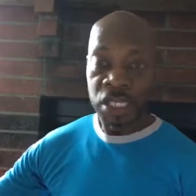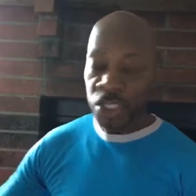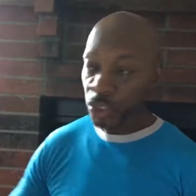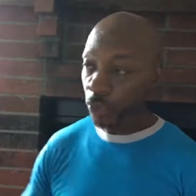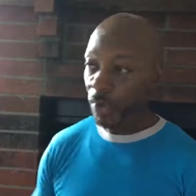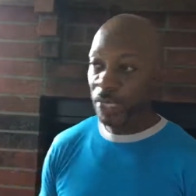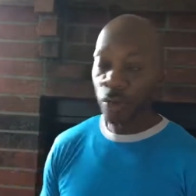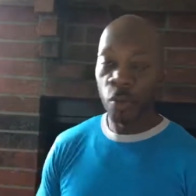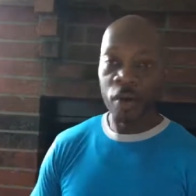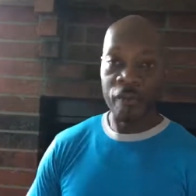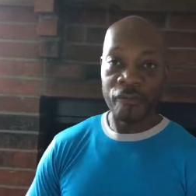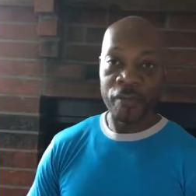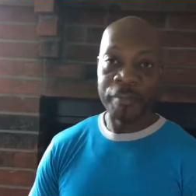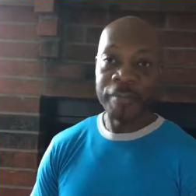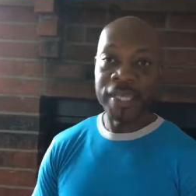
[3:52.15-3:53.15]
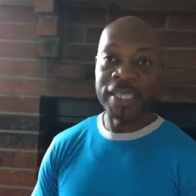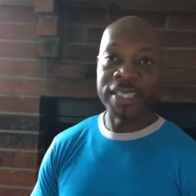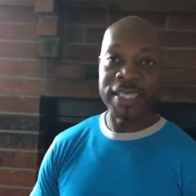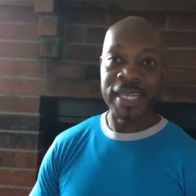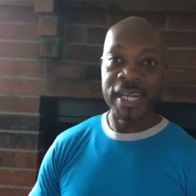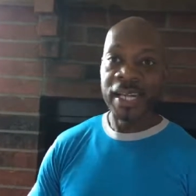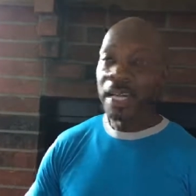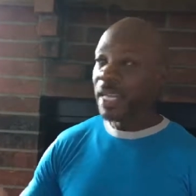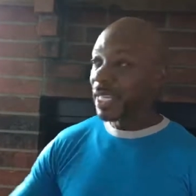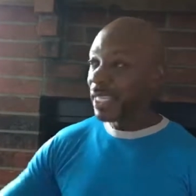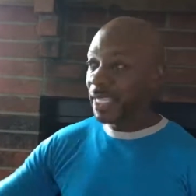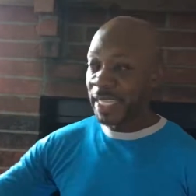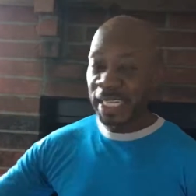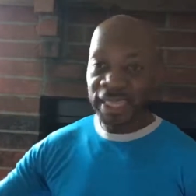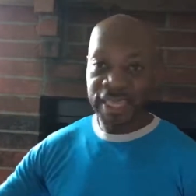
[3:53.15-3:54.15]
So in order for me to
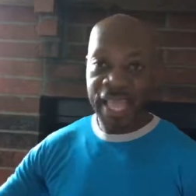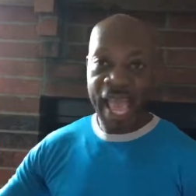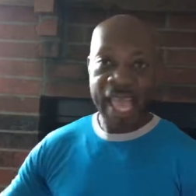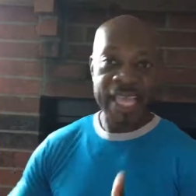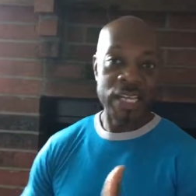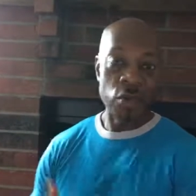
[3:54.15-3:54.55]
get that,